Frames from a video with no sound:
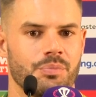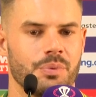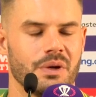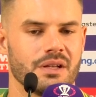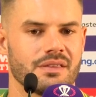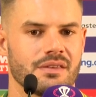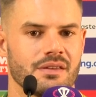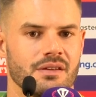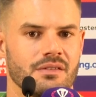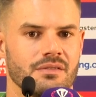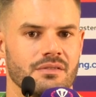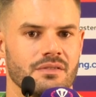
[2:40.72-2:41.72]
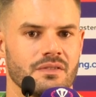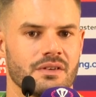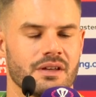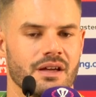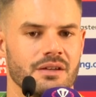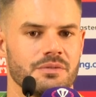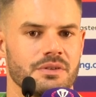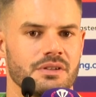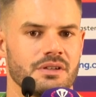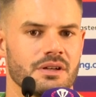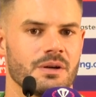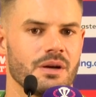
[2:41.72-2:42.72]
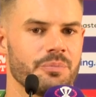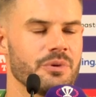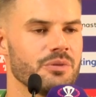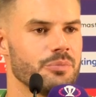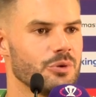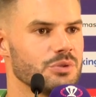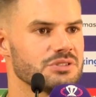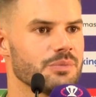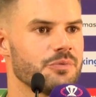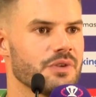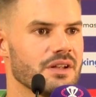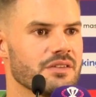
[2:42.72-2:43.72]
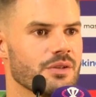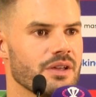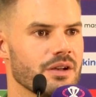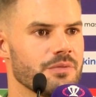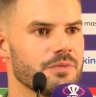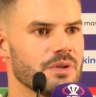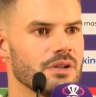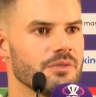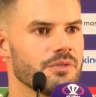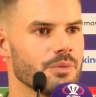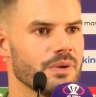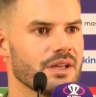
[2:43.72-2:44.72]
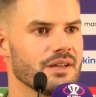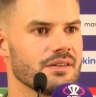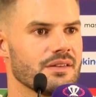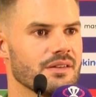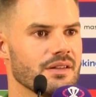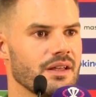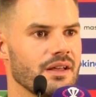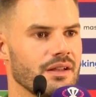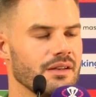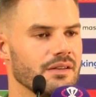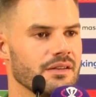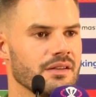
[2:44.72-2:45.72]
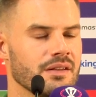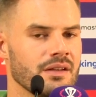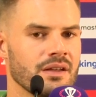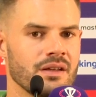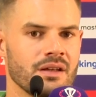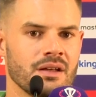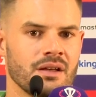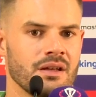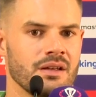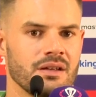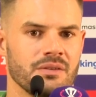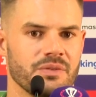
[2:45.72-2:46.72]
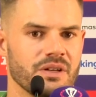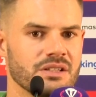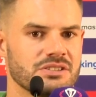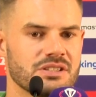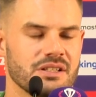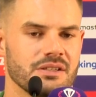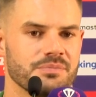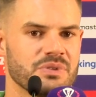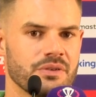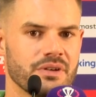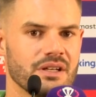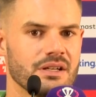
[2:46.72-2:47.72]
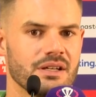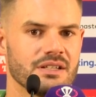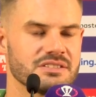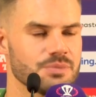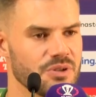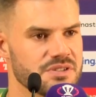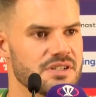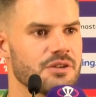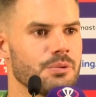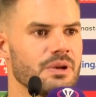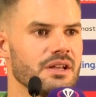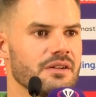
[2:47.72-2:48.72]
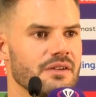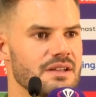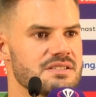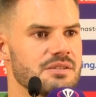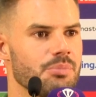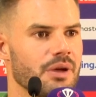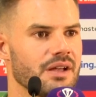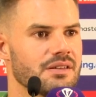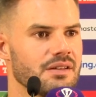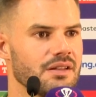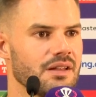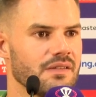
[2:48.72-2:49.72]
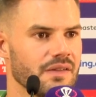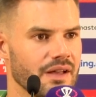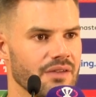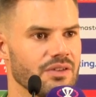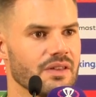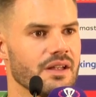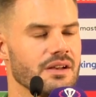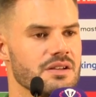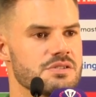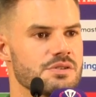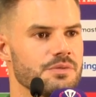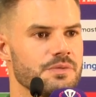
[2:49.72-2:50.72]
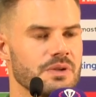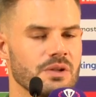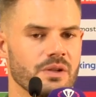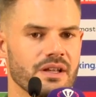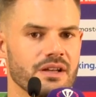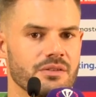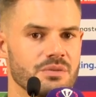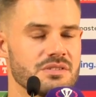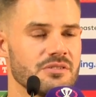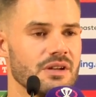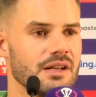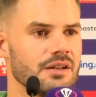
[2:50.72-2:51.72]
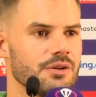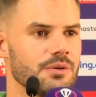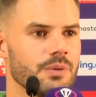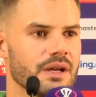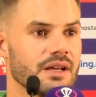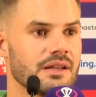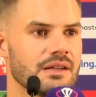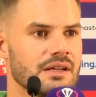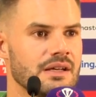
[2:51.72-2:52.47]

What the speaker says: But gave a couple of balls up front to get a feel of the wicket, and eventually realized watching Quinny and Rassie bat and having that initial feel that it was a really good wicket.